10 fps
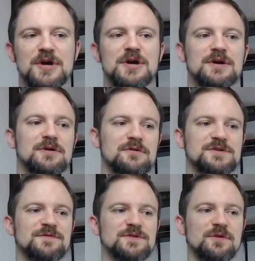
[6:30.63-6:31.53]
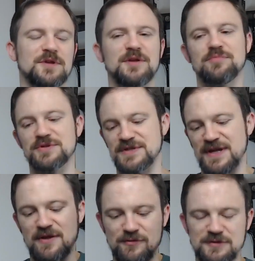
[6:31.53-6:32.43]
Christopher Tolkien puts
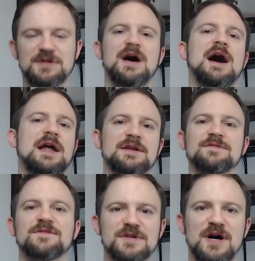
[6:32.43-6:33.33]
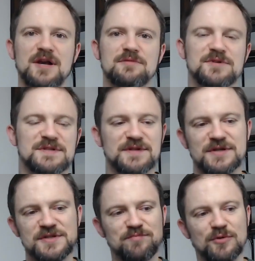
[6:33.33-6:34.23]
together a lot of different documents that
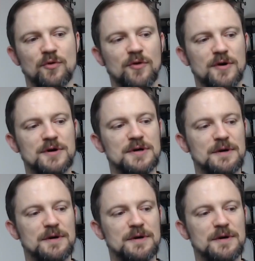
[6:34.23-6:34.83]
explore